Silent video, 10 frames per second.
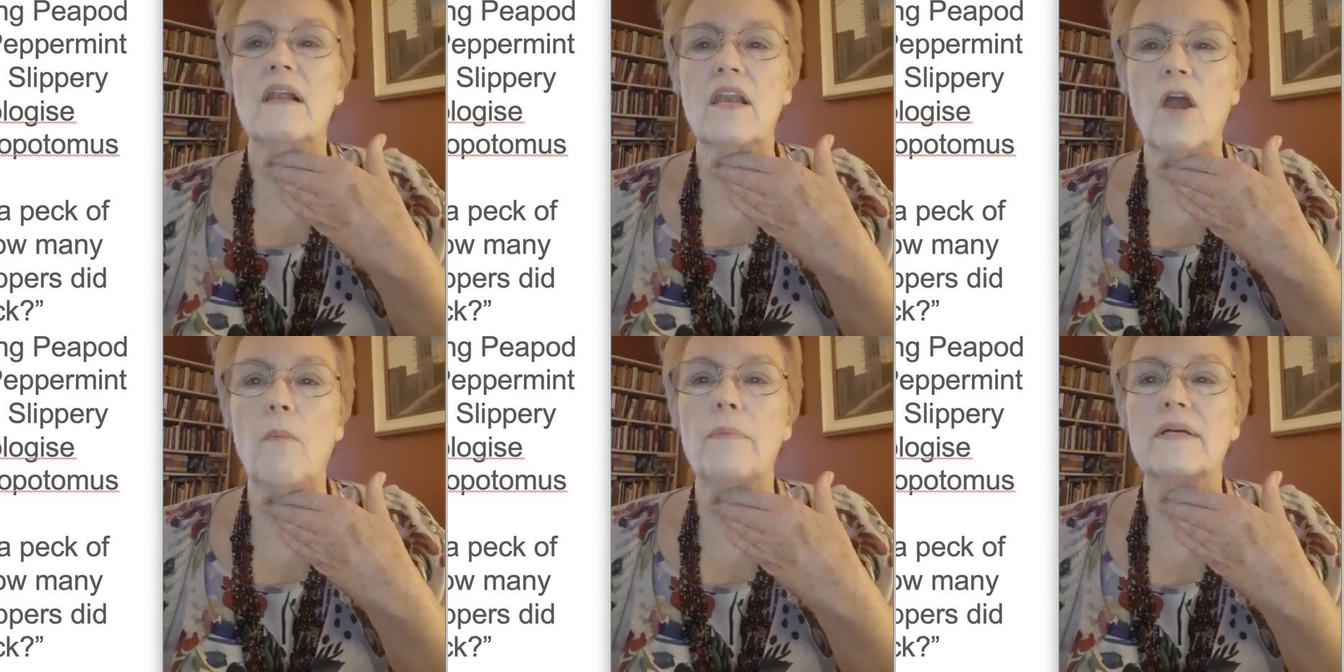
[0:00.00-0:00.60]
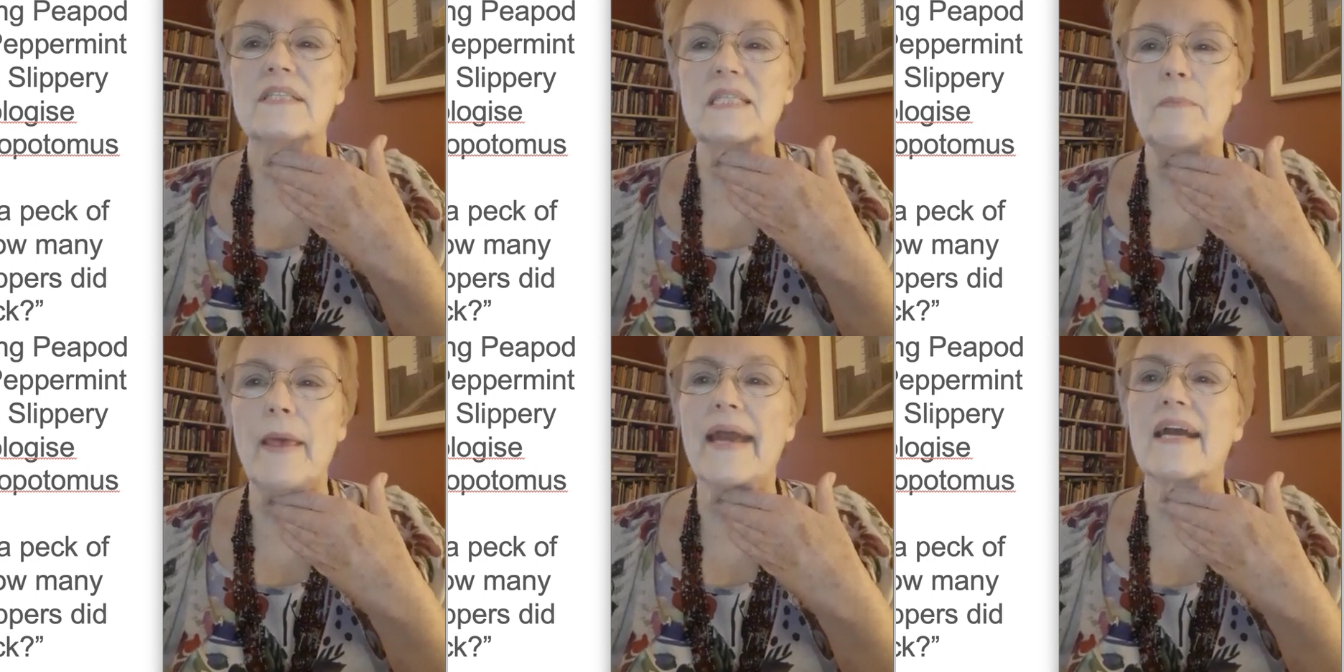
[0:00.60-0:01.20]
lop,
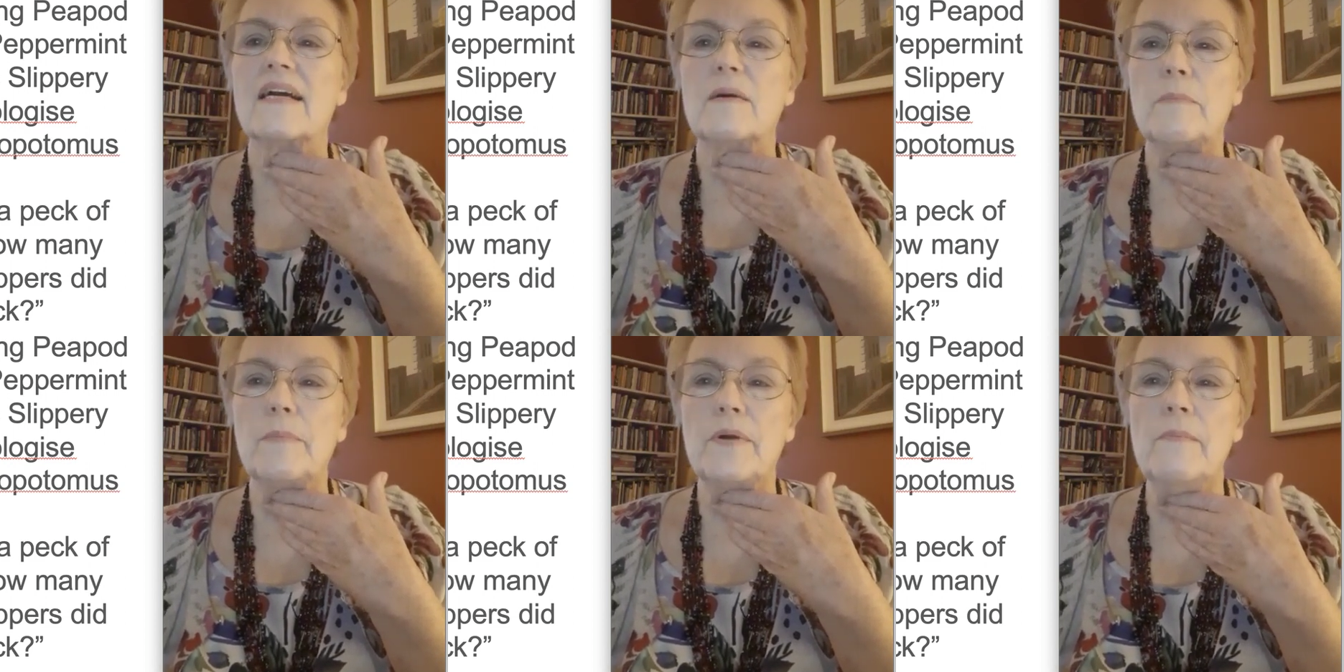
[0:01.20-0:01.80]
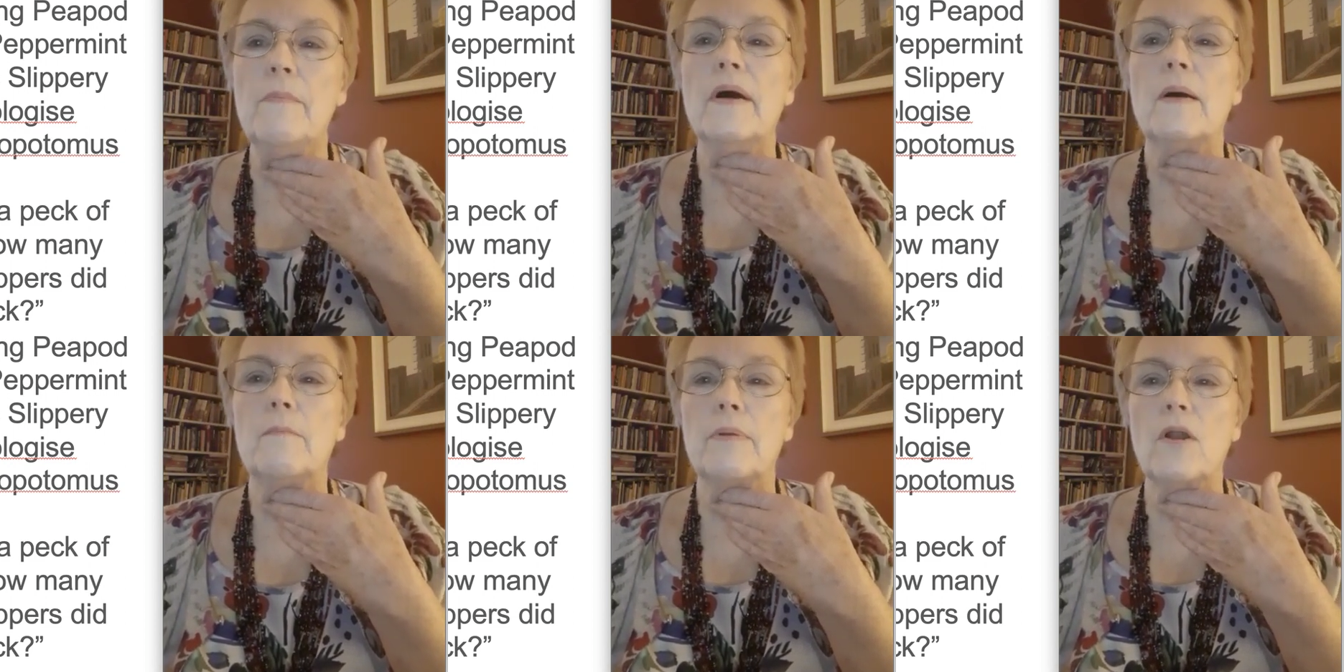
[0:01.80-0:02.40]
speck, primp,
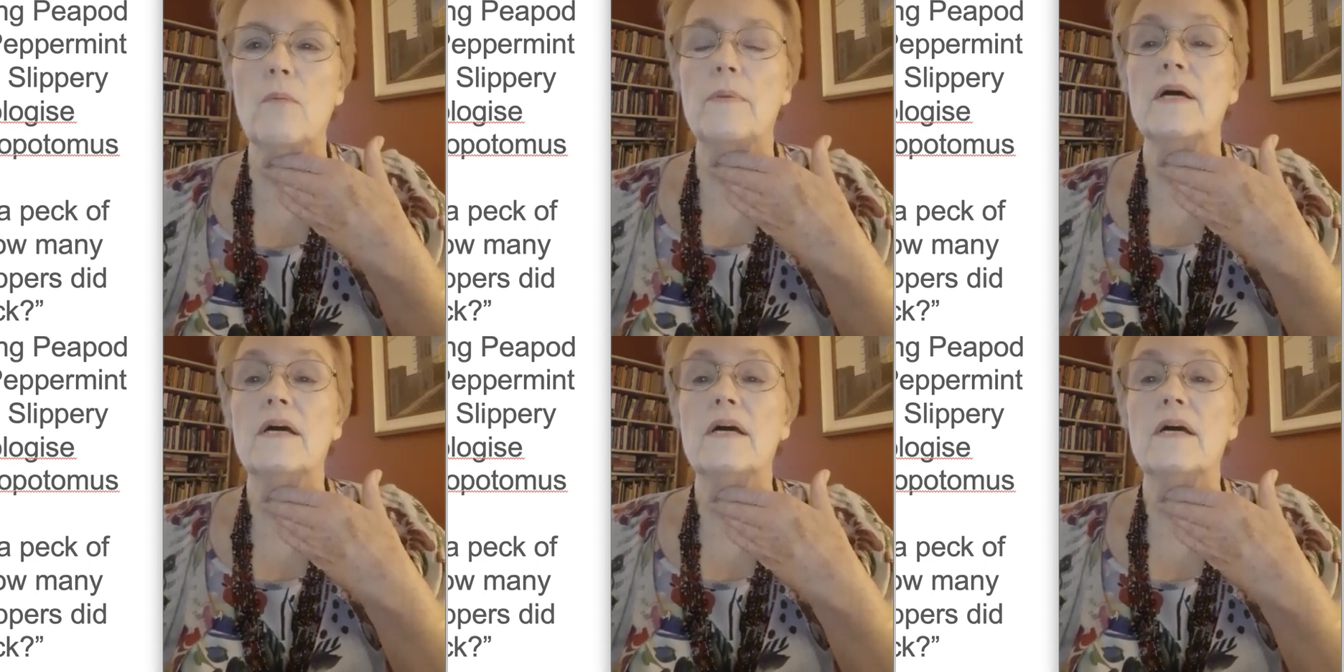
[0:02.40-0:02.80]
plop,